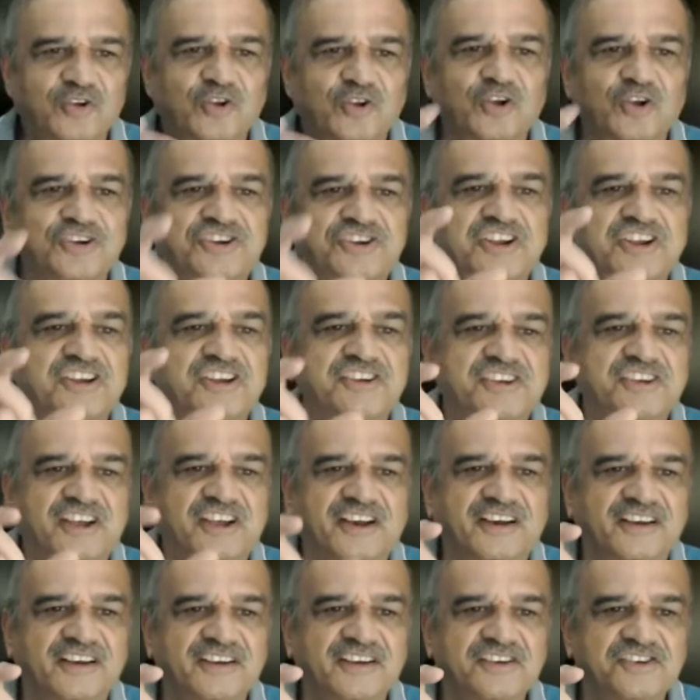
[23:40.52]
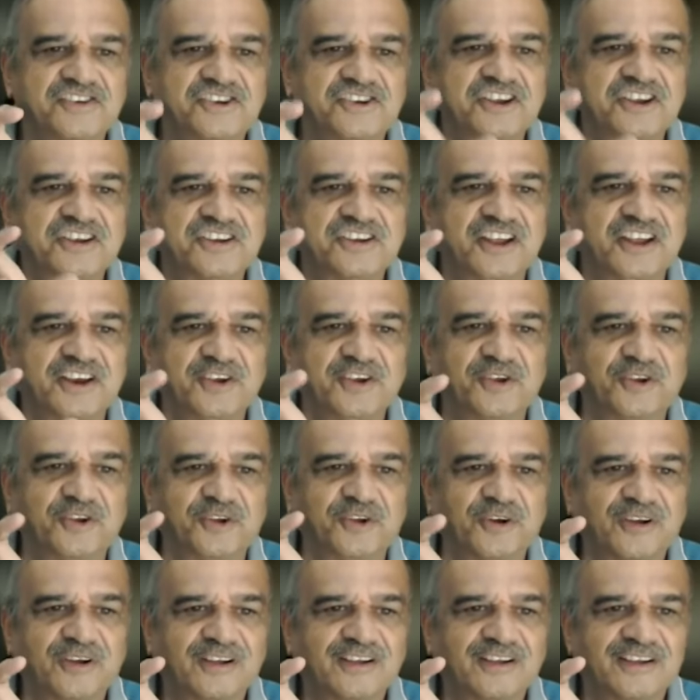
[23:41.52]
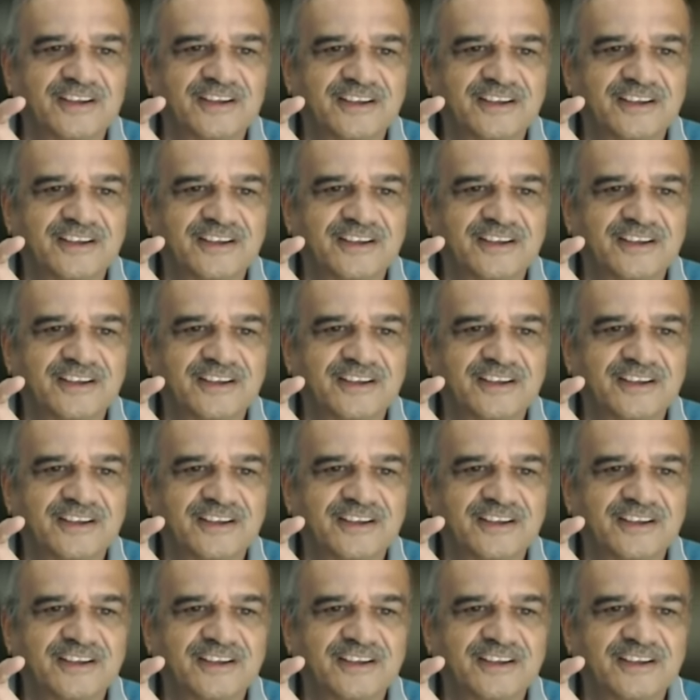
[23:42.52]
know, ginger, you know,